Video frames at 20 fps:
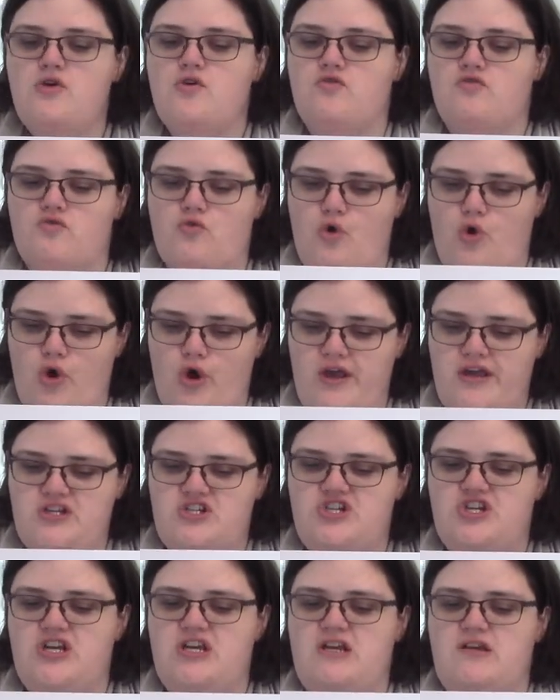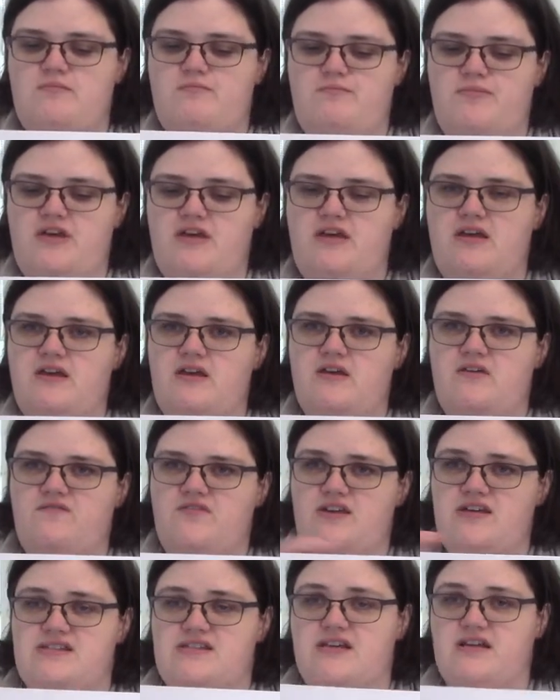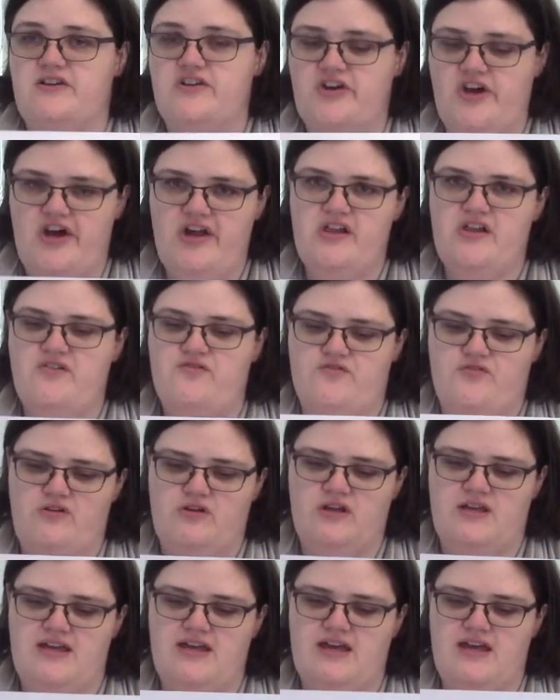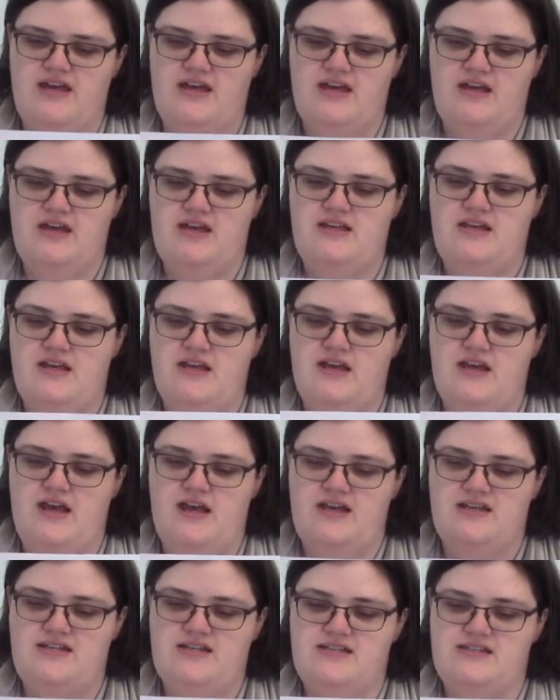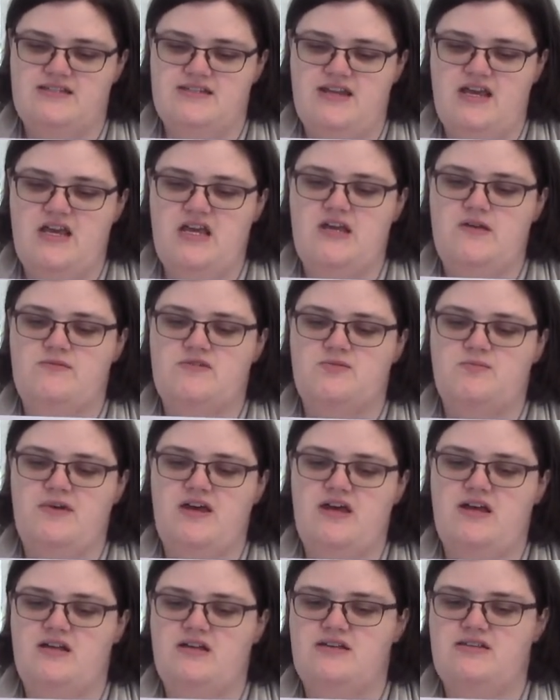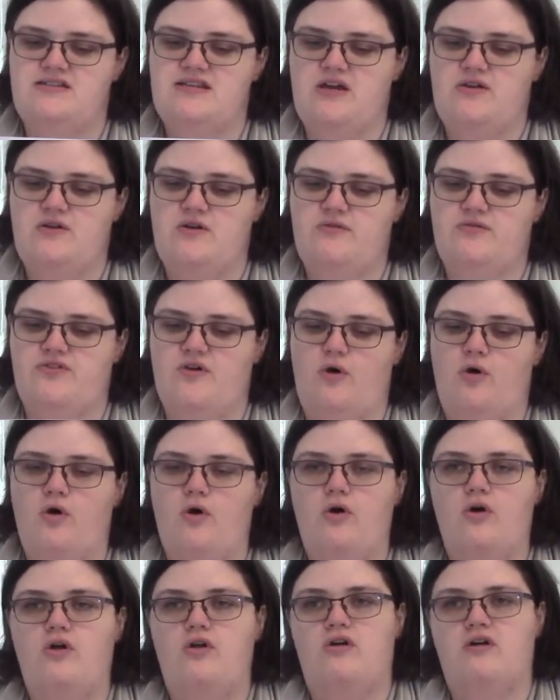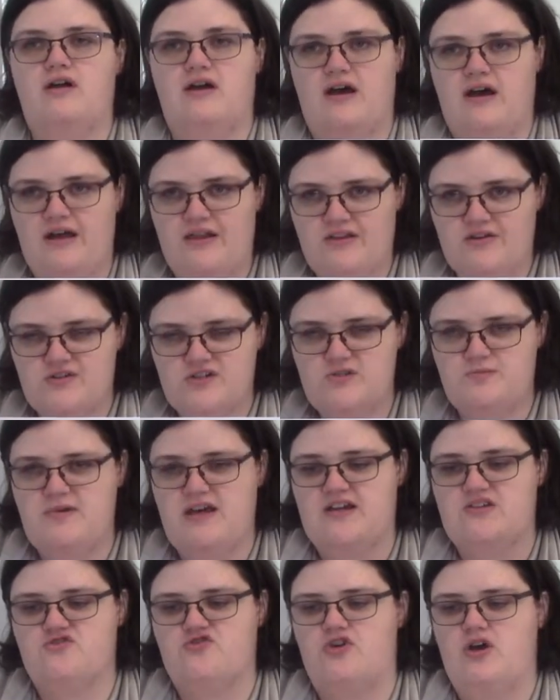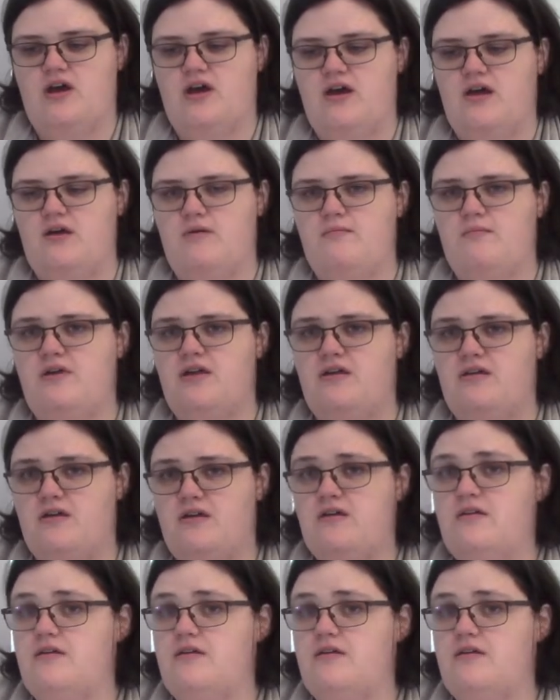Roy G. Biv is a colorful kid, and his name spells out the whole color spectrum.